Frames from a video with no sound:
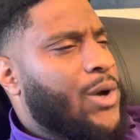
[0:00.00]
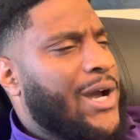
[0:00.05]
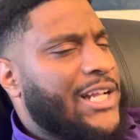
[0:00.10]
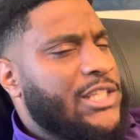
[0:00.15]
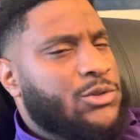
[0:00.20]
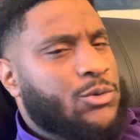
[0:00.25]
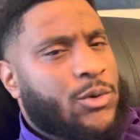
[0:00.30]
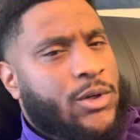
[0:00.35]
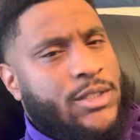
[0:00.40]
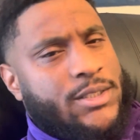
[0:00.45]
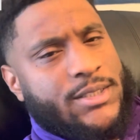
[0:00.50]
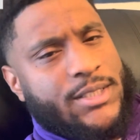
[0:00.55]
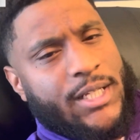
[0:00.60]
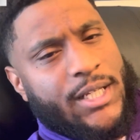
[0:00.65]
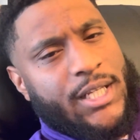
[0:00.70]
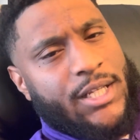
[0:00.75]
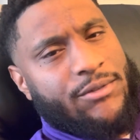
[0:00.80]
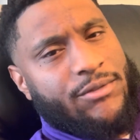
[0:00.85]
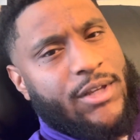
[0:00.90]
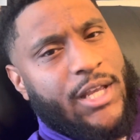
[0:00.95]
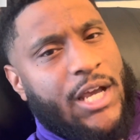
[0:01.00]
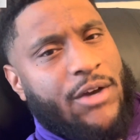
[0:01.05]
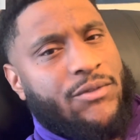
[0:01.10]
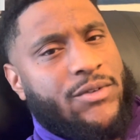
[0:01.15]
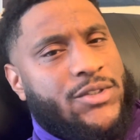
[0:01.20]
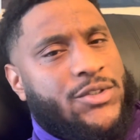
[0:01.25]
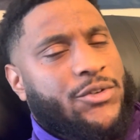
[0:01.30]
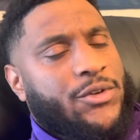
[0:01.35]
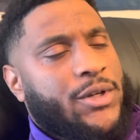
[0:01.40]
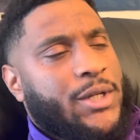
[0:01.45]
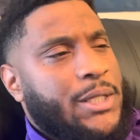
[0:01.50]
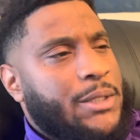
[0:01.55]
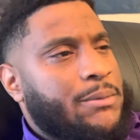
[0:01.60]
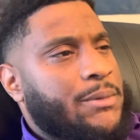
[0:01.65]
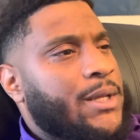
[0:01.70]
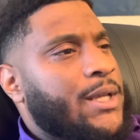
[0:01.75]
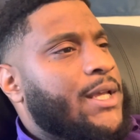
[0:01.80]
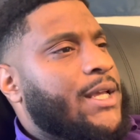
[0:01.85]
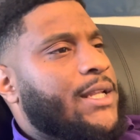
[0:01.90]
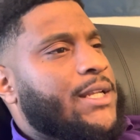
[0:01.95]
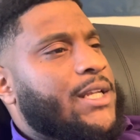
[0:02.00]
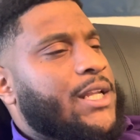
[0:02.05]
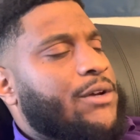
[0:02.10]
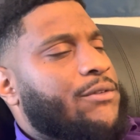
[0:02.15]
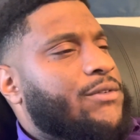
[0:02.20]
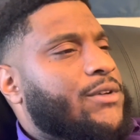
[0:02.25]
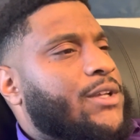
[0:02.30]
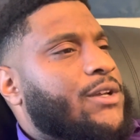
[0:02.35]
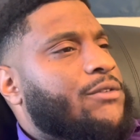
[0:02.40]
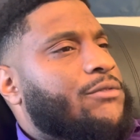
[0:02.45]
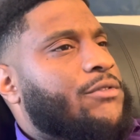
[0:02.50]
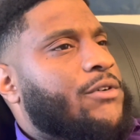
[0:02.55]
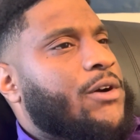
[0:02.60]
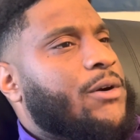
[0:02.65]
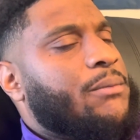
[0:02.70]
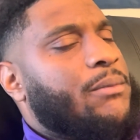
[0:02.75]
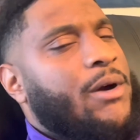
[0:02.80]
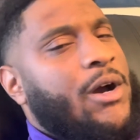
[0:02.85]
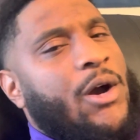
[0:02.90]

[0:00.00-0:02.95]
I just want to say, if you have a dream, never give up.